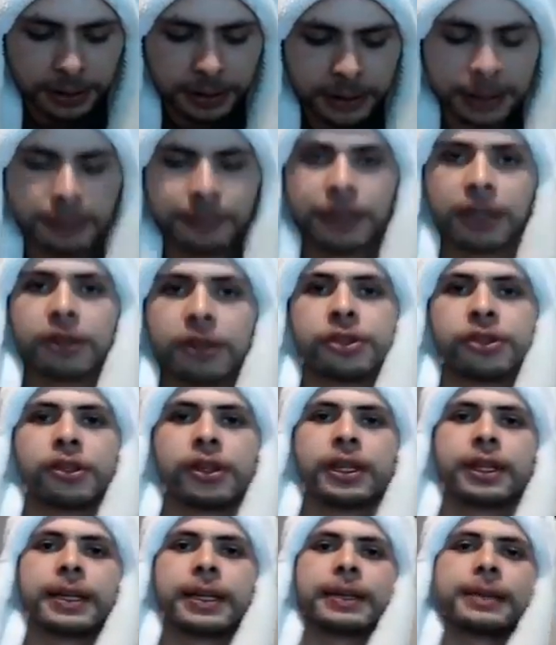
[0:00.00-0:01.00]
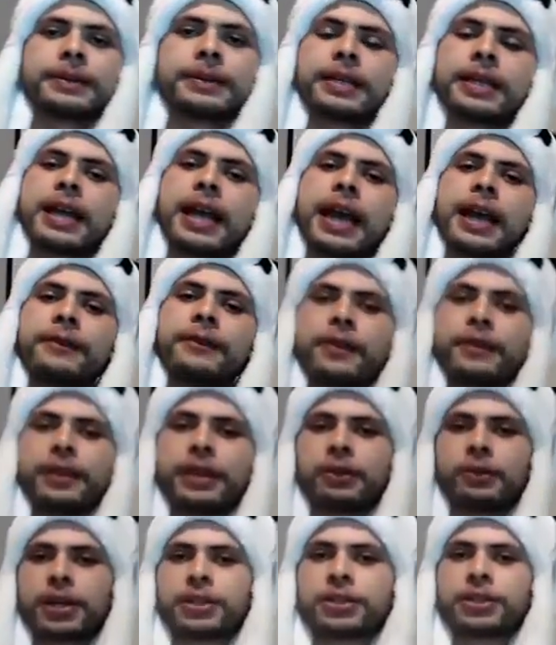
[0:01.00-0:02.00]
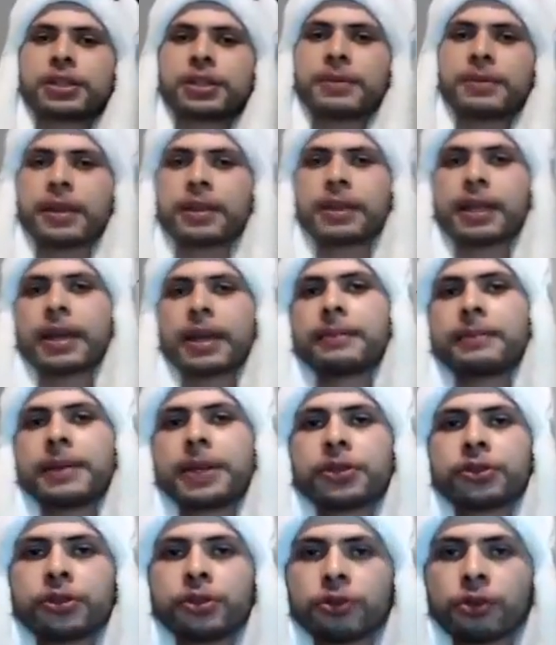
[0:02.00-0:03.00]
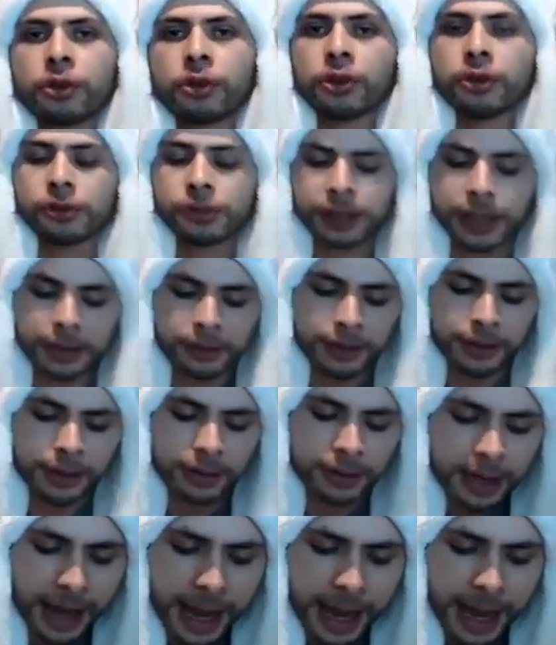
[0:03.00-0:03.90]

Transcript: Let me know who's tuning in. And if you have any questions about that, make sure you throw those down there